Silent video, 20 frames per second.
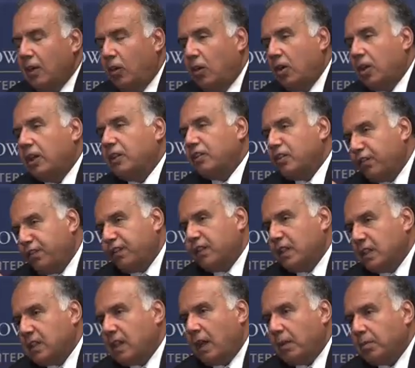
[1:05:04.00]
or a
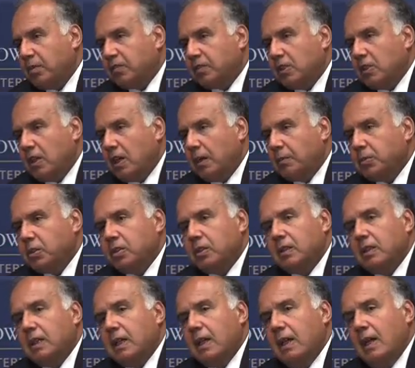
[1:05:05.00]
different type of corruption.
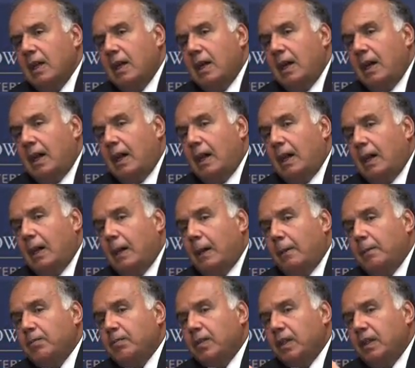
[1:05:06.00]

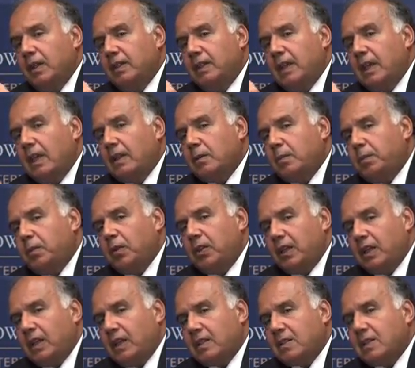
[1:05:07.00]
The other
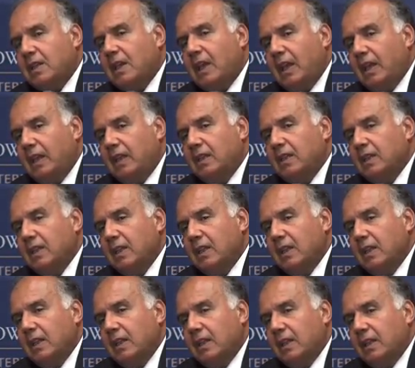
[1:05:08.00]
point I'll say
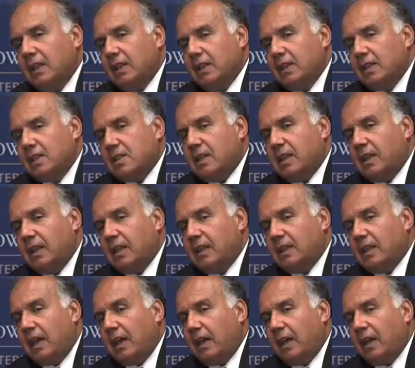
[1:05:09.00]
is that